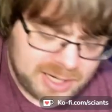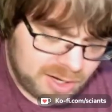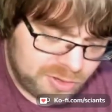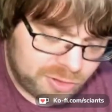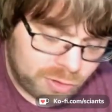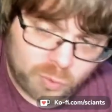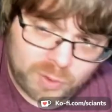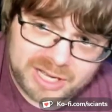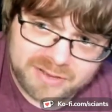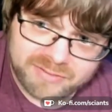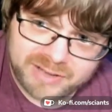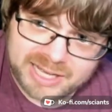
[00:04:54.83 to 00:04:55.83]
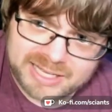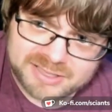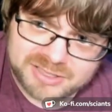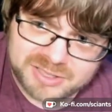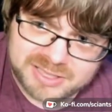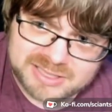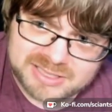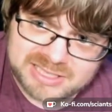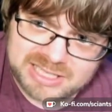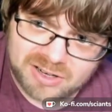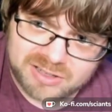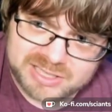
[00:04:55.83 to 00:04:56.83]
The wing veins, you can
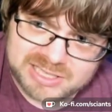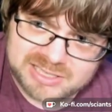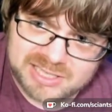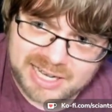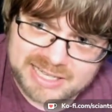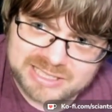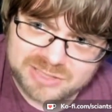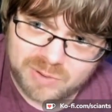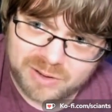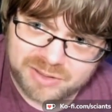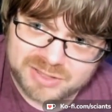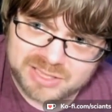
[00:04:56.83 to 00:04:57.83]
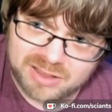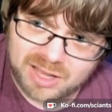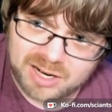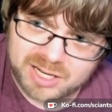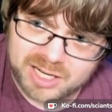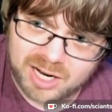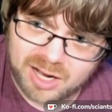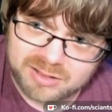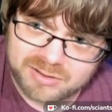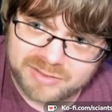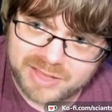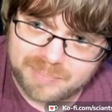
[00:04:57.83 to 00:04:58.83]
see, are sites where there's a lot of
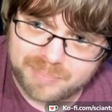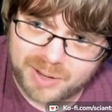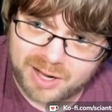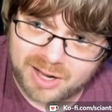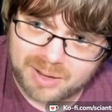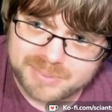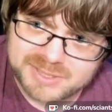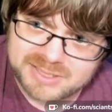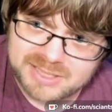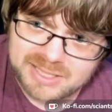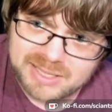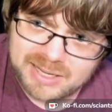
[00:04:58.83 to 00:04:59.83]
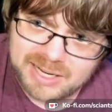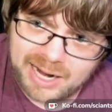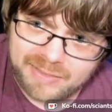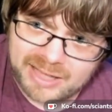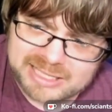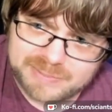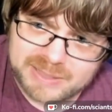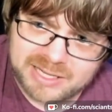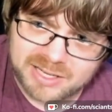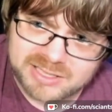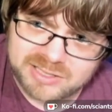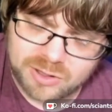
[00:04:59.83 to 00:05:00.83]
color that pops. and that's
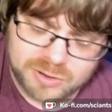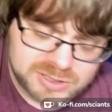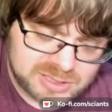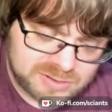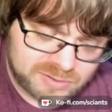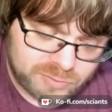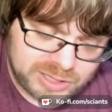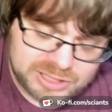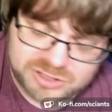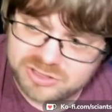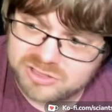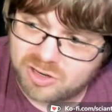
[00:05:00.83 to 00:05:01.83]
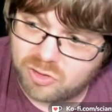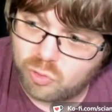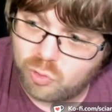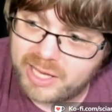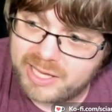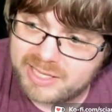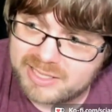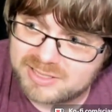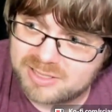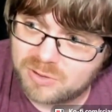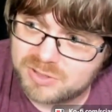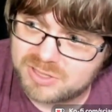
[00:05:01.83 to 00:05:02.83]
because those regions are
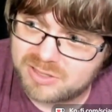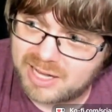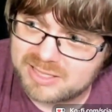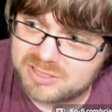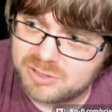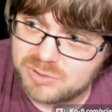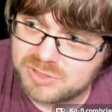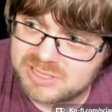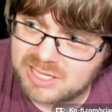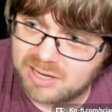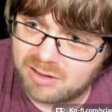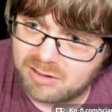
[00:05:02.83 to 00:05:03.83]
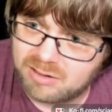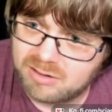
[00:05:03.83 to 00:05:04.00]
raised. Those are not 2-cell